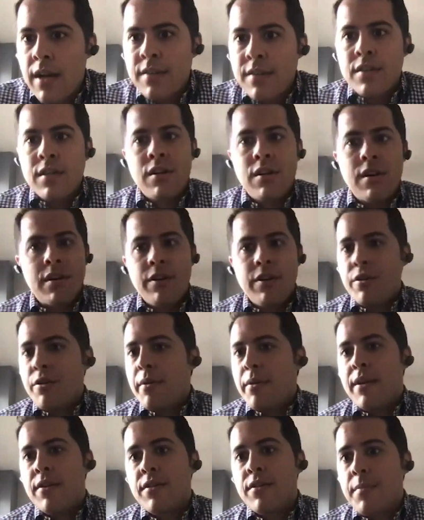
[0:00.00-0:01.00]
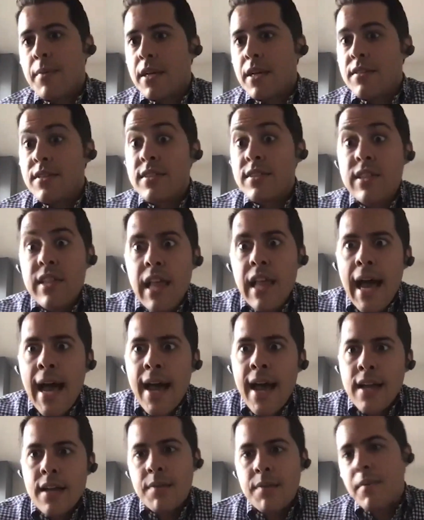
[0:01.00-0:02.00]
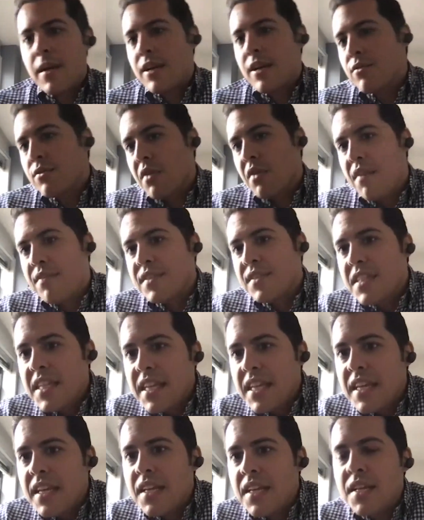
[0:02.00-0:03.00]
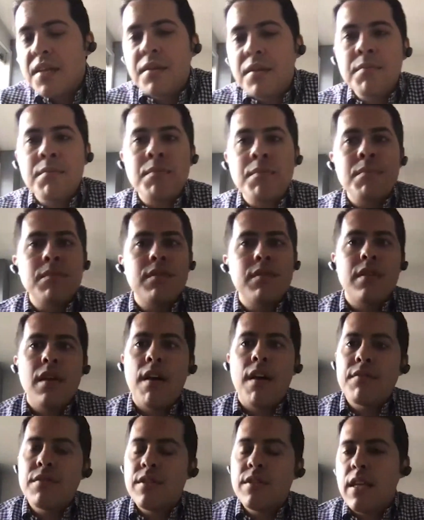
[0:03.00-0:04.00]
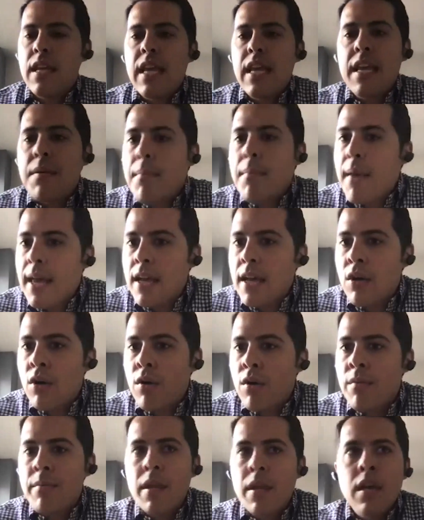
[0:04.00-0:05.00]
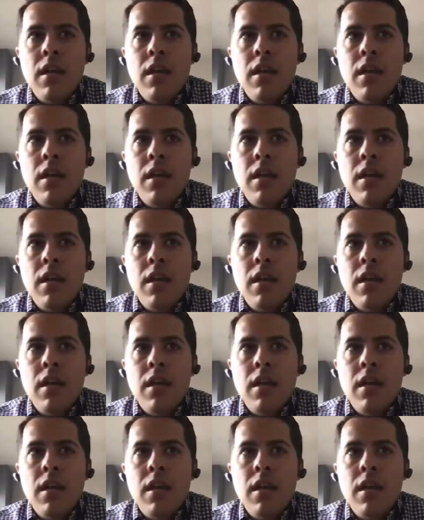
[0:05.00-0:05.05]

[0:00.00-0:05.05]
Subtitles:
there, I know you hear about Slack, Microsoft Teams, obviously email.